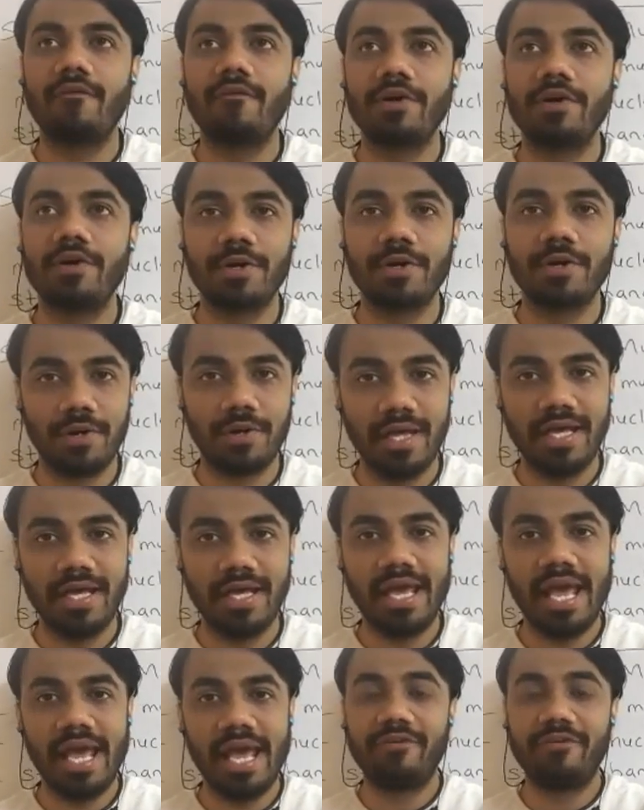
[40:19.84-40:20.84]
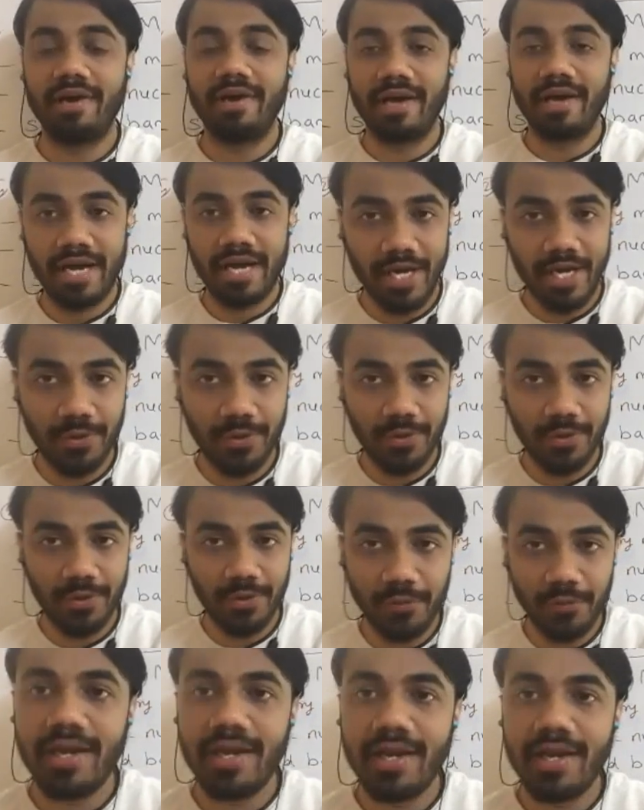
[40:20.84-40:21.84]
And have a good day. Have a
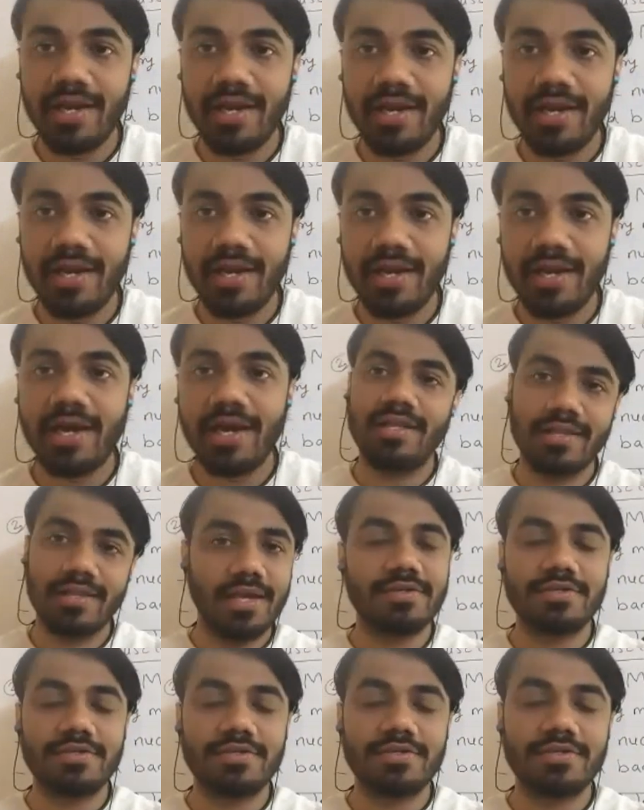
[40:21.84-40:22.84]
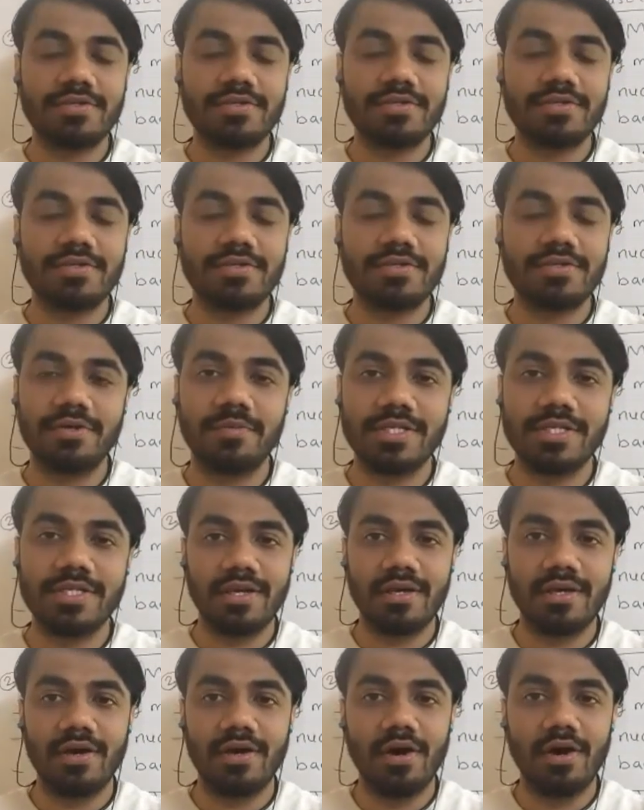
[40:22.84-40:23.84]
great weekend ahead. Thank you so
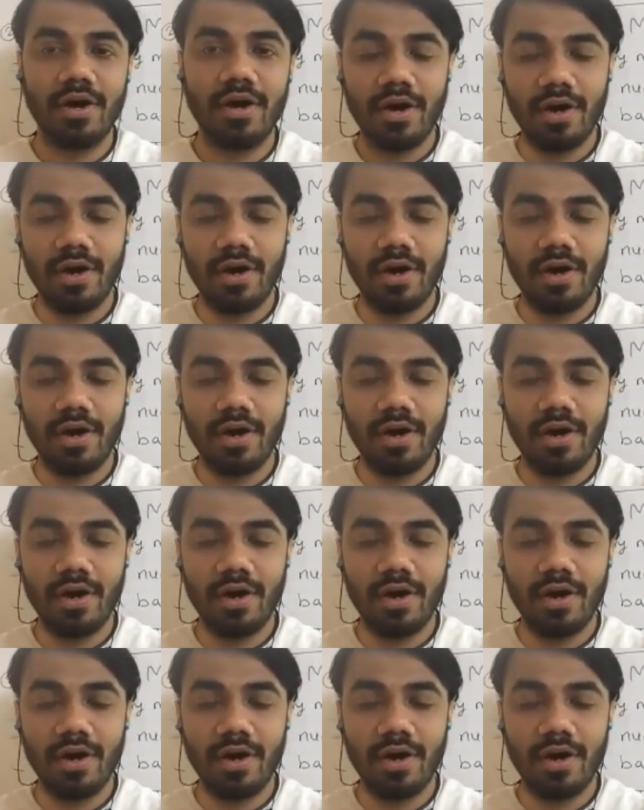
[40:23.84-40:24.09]
much.